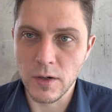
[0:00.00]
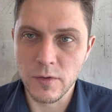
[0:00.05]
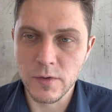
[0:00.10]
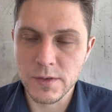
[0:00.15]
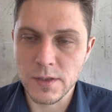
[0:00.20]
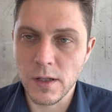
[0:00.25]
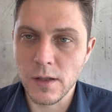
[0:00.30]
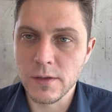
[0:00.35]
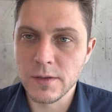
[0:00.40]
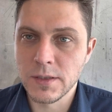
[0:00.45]

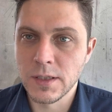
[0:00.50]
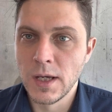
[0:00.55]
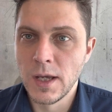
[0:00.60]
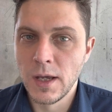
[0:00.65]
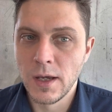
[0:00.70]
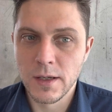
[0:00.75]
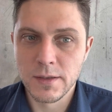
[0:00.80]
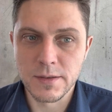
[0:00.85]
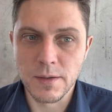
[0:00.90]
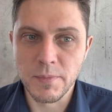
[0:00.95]
results,
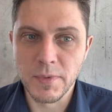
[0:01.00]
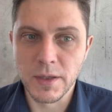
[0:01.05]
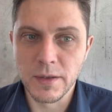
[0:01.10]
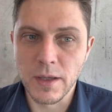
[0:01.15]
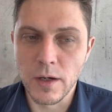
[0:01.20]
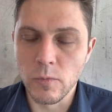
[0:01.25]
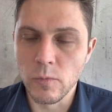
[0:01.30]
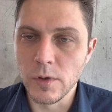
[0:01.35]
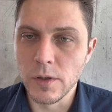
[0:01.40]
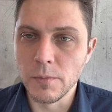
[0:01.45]
something
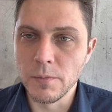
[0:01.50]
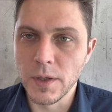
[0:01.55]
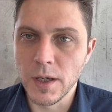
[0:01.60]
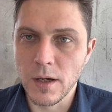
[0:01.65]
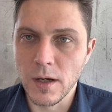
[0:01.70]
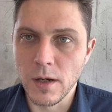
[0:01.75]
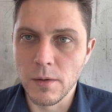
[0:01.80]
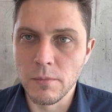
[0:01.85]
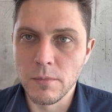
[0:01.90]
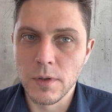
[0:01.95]
that will
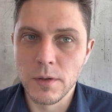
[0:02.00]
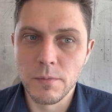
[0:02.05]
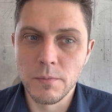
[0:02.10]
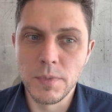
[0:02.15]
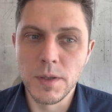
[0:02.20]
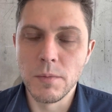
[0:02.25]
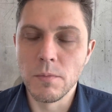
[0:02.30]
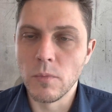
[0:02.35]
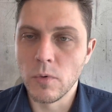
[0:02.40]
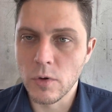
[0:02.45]

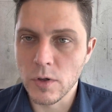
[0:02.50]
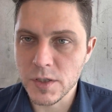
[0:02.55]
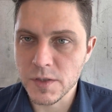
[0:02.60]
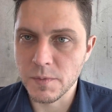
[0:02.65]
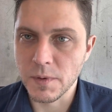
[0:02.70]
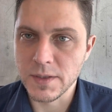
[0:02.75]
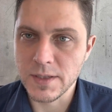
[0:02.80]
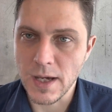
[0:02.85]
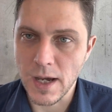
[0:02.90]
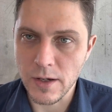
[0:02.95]
be more
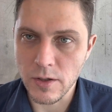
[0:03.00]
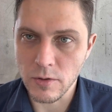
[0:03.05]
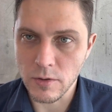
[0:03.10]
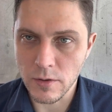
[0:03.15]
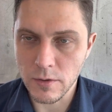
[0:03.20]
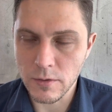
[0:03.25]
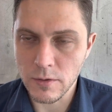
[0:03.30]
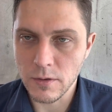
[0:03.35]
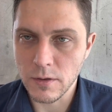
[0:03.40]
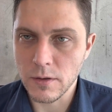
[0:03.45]

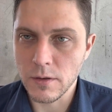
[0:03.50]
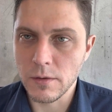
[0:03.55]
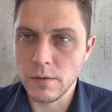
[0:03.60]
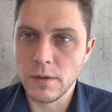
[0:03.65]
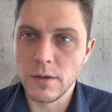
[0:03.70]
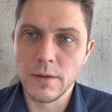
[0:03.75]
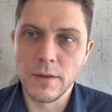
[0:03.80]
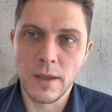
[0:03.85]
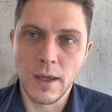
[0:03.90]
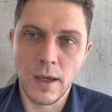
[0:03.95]
spectacular
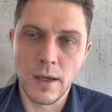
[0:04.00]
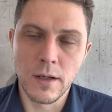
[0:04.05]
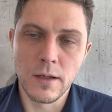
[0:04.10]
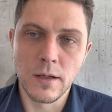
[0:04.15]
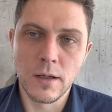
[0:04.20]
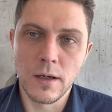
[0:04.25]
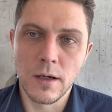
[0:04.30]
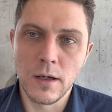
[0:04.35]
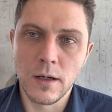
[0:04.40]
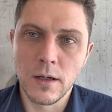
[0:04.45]

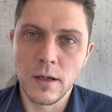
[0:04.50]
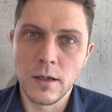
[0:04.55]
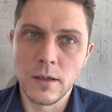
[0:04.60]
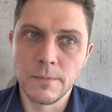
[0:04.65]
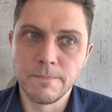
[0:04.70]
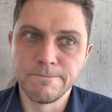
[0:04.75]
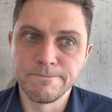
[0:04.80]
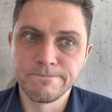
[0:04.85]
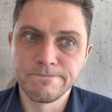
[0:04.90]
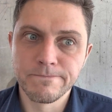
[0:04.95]
than
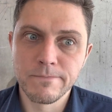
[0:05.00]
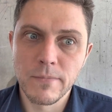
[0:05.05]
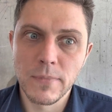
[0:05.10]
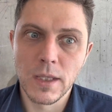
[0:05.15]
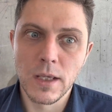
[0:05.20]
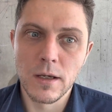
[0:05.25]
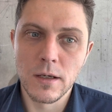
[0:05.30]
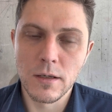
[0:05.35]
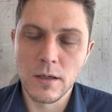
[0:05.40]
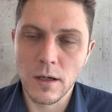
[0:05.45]

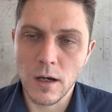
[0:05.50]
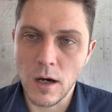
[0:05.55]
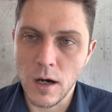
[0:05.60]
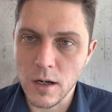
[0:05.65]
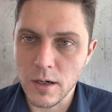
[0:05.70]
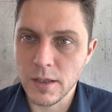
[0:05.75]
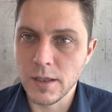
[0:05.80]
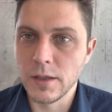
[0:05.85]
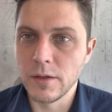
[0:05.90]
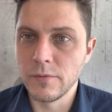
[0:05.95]

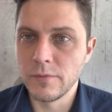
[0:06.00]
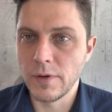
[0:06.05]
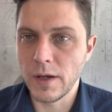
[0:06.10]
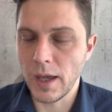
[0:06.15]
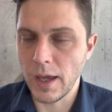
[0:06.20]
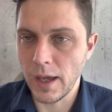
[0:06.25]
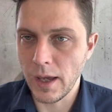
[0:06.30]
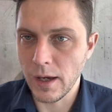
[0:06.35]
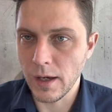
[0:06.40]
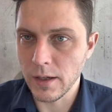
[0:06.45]
Kharkiv
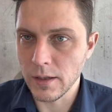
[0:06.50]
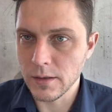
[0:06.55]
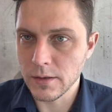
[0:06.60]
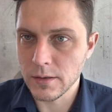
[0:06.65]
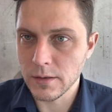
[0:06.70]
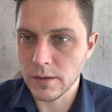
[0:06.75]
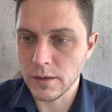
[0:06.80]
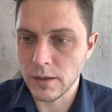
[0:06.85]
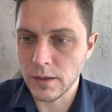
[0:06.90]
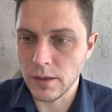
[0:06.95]
and
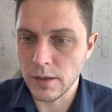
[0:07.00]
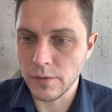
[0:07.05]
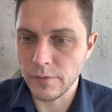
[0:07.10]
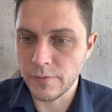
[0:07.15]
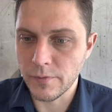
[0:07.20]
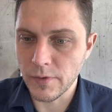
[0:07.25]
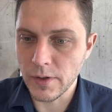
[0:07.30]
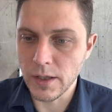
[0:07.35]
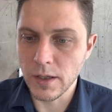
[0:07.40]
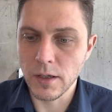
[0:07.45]

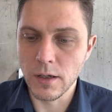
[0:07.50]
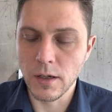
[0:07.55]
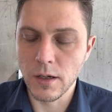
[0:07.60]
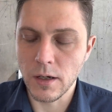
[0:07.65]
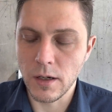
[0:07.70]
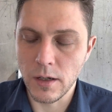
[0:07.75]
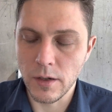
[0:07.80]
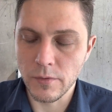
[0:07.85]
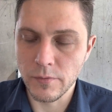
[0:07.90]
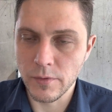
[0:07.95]
freeing
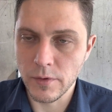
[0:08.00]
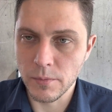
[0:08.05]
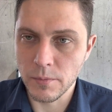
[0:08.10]
of